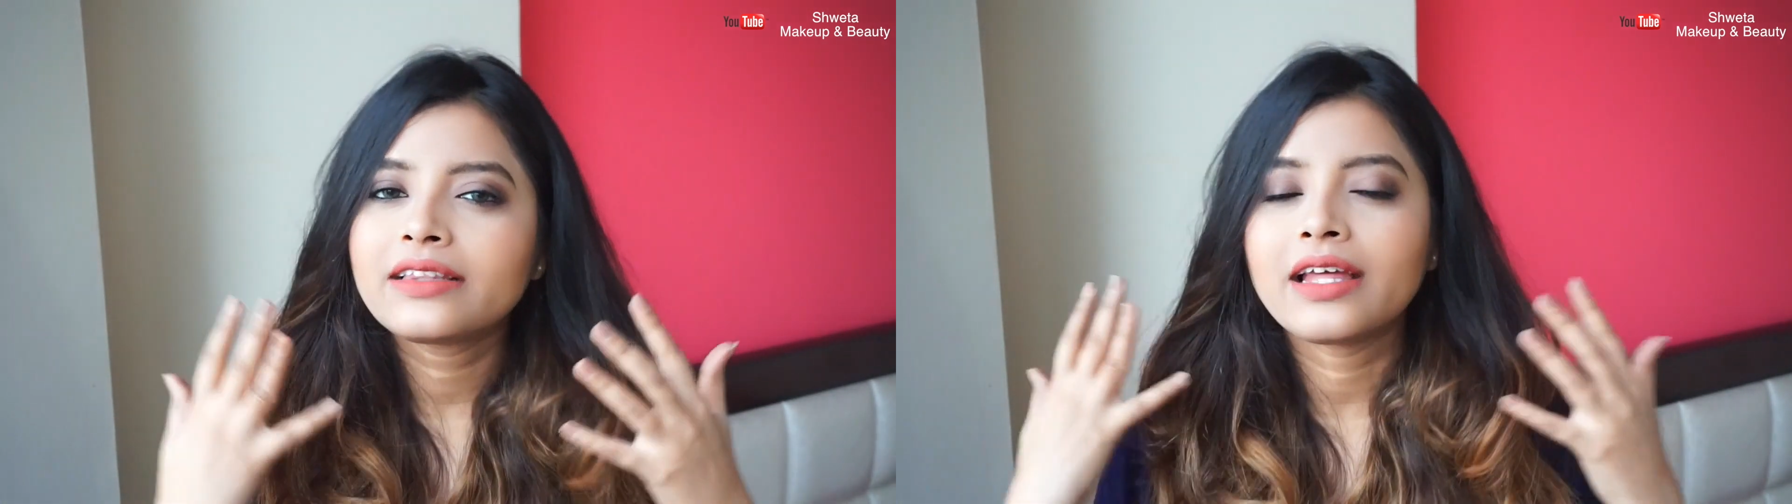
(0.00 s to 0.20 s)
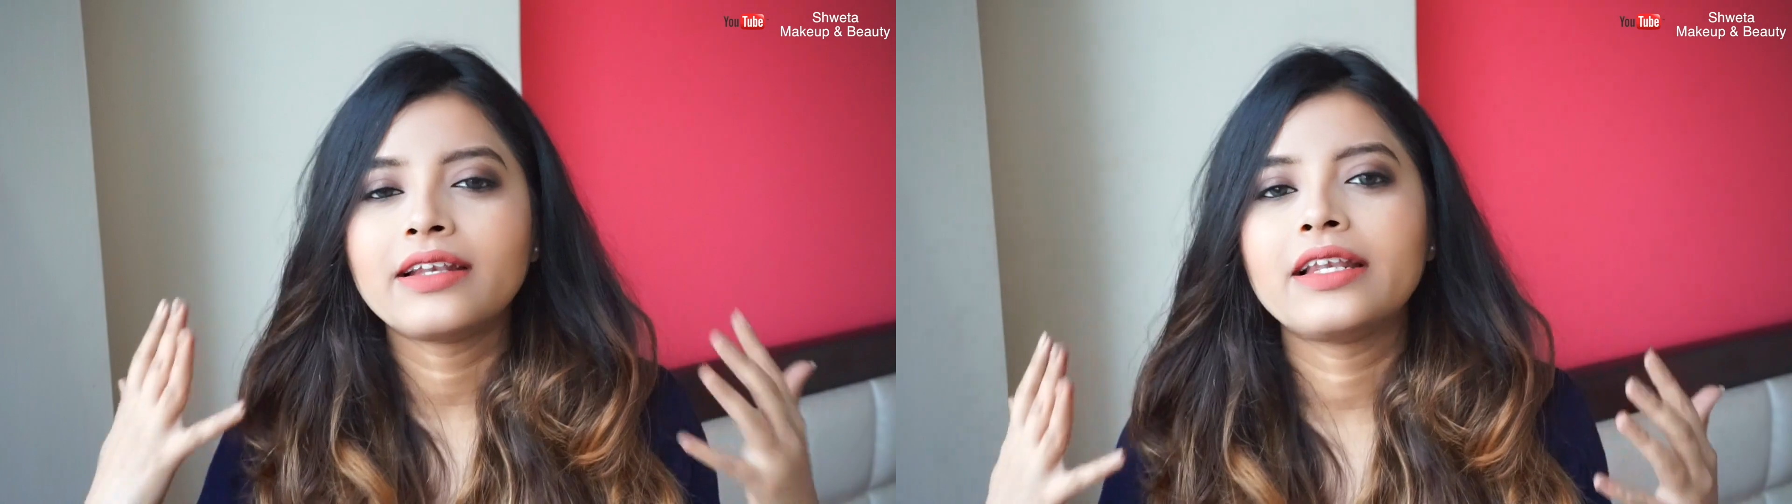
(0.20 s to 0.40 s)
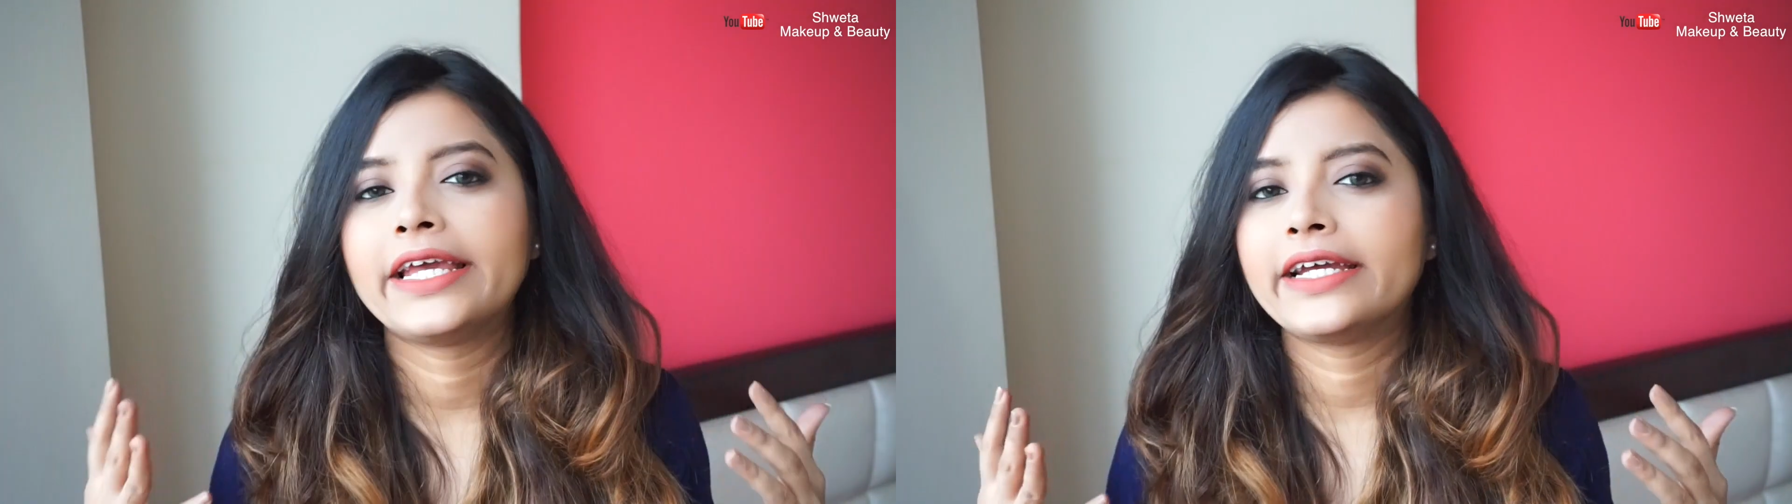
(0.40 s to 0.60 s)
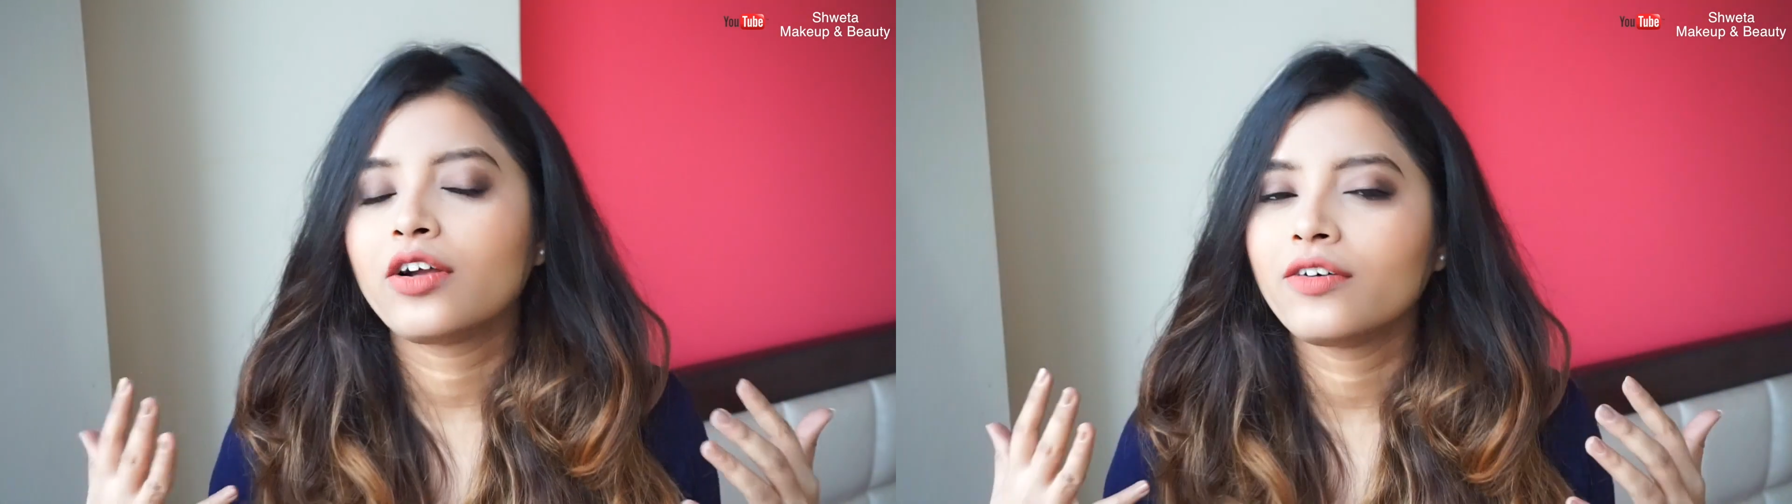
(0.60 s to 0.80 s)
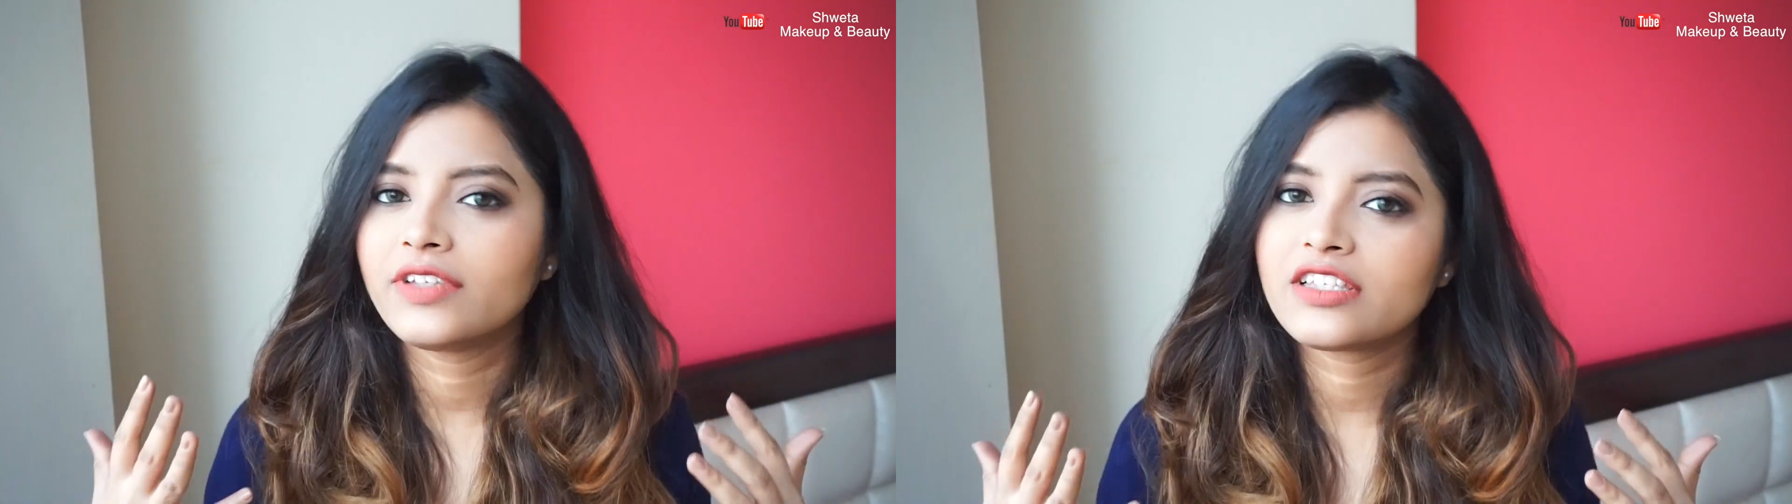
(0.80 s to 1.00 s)
thin layer
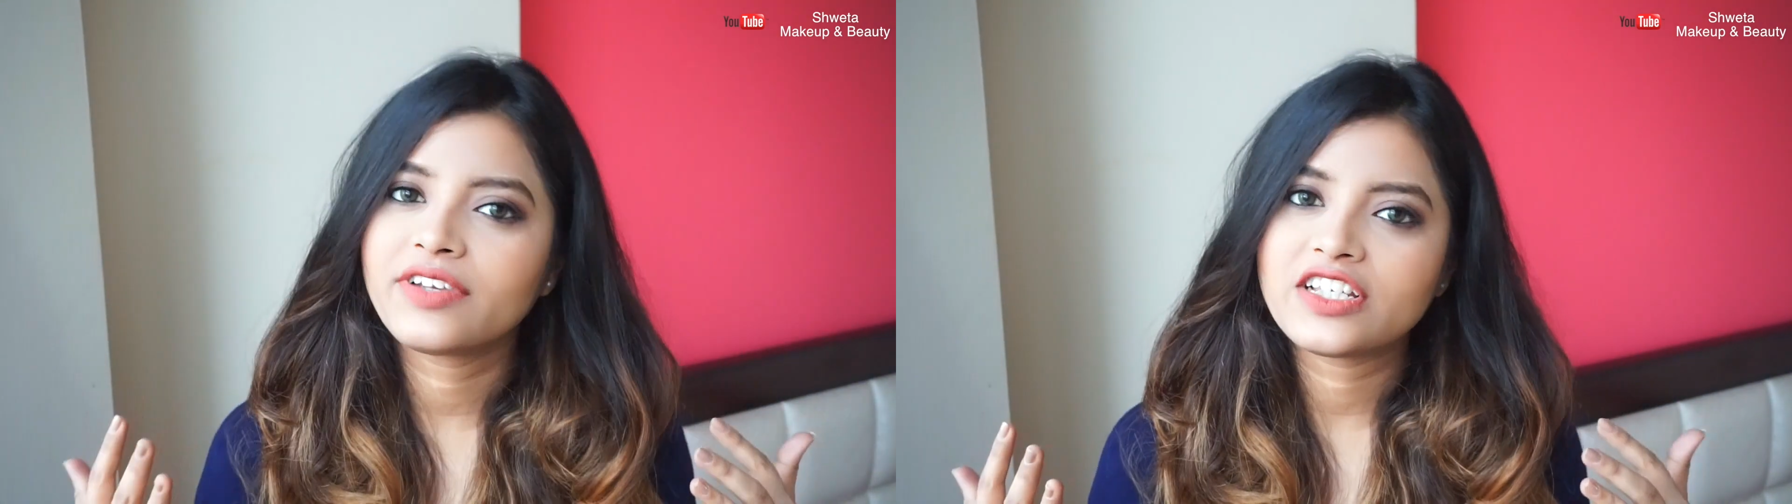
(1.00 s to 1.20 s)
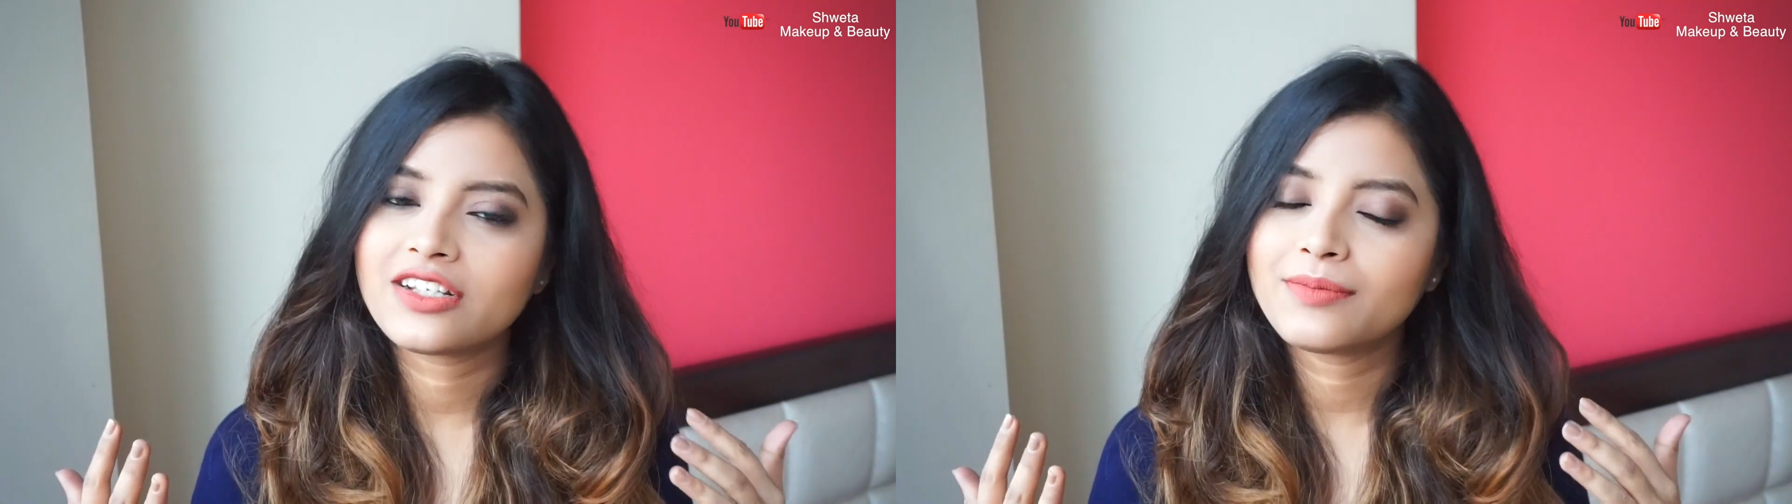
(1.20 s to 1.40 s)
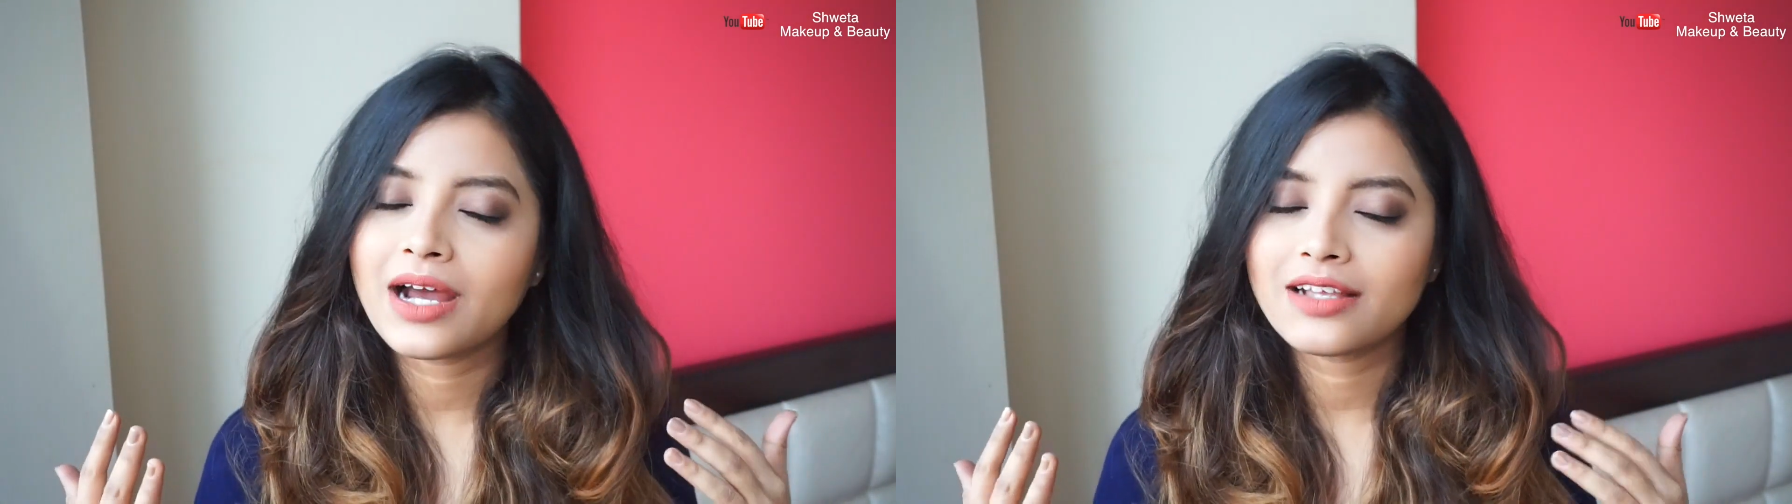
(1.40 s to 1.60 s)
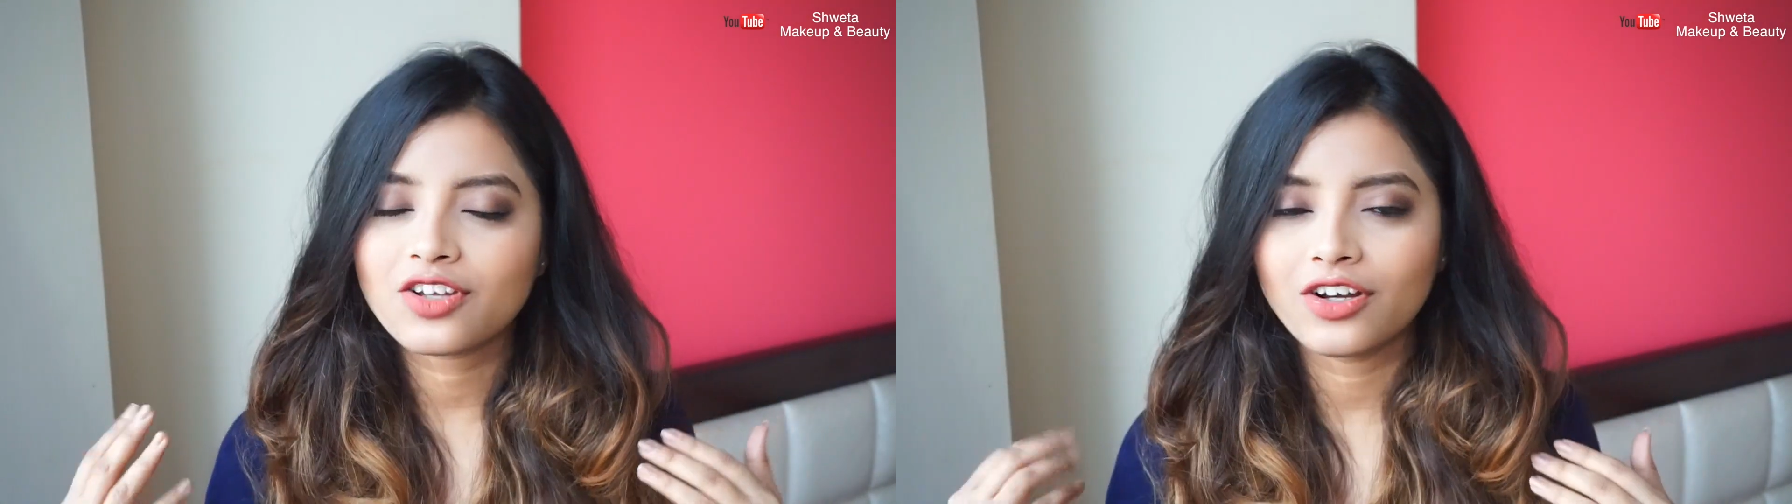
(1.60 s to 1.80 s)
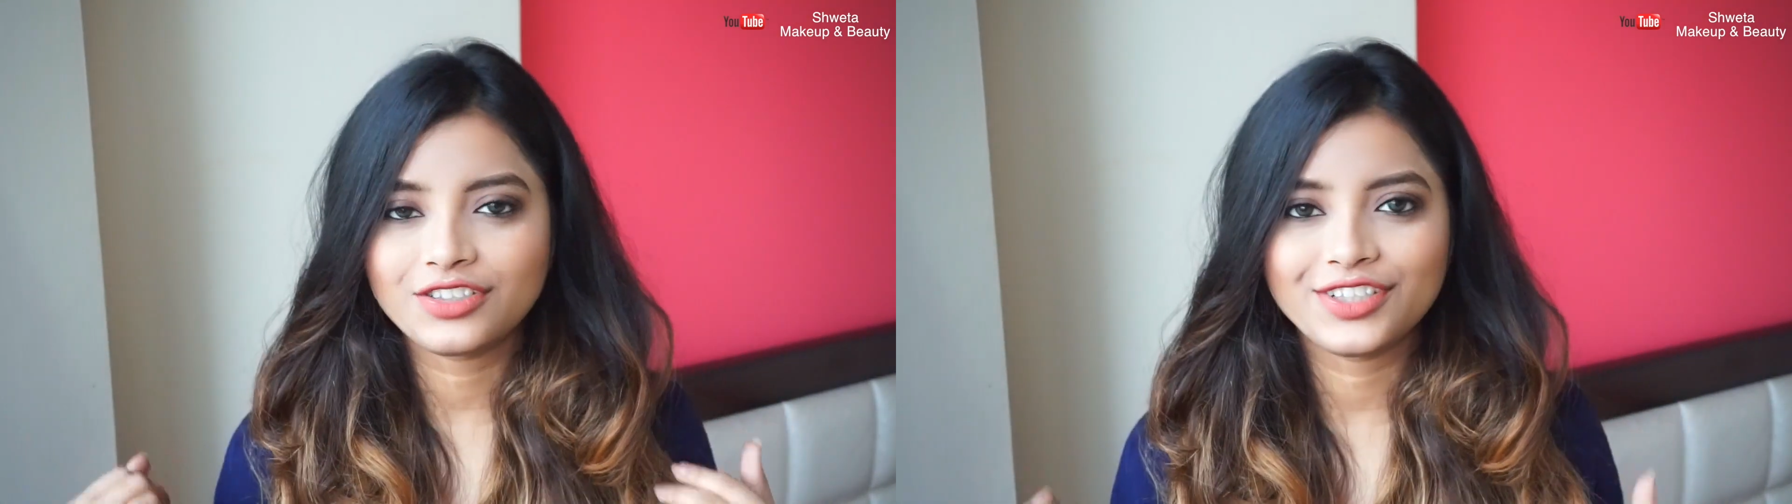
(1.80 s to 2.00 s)
of this facial
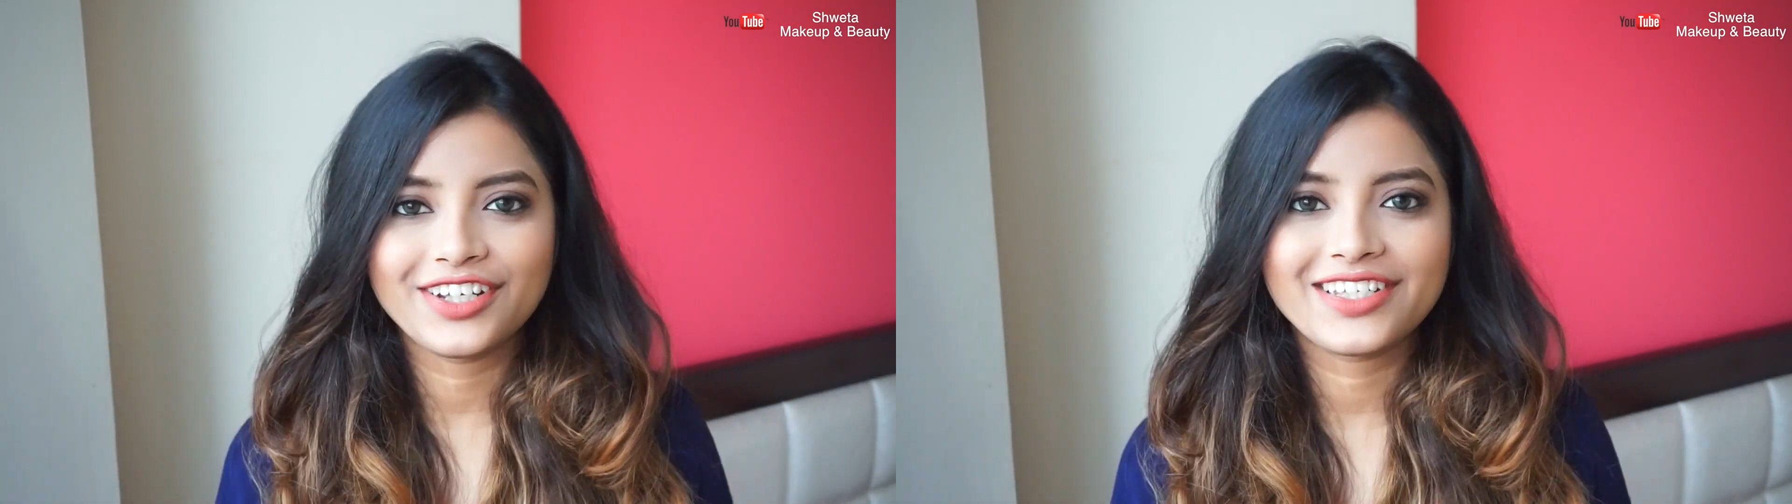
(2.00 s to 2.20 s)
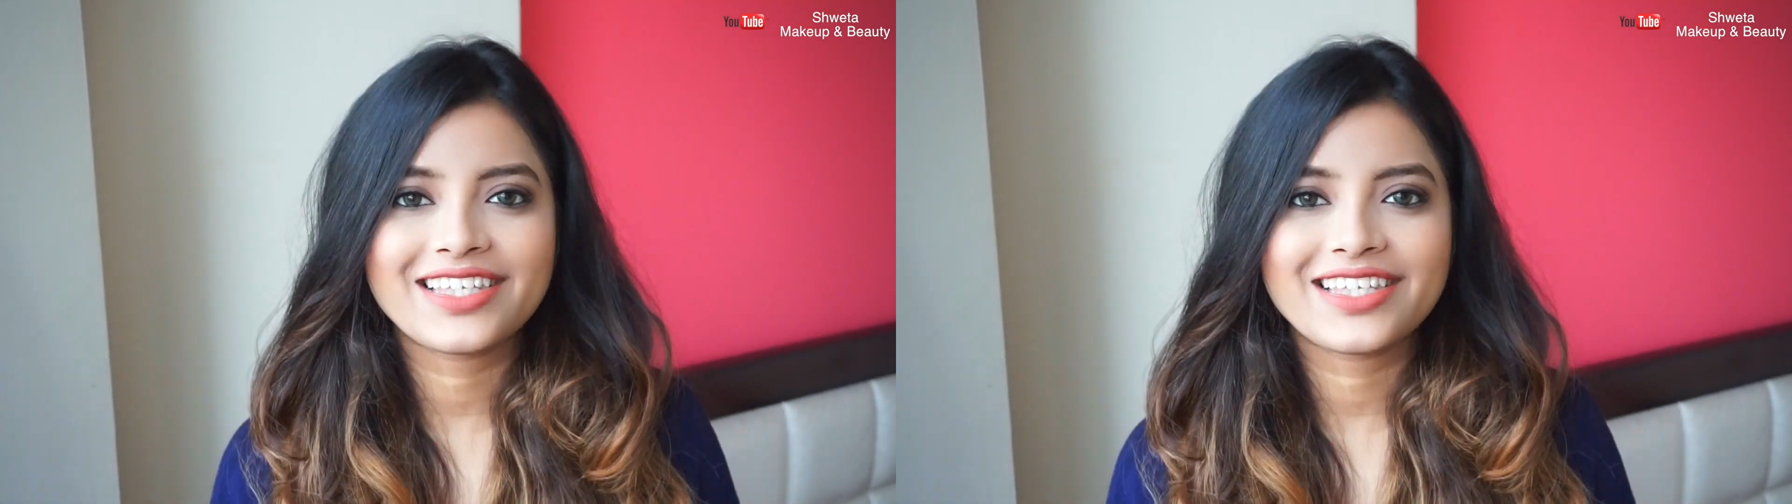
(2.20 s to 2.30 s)
mask onto your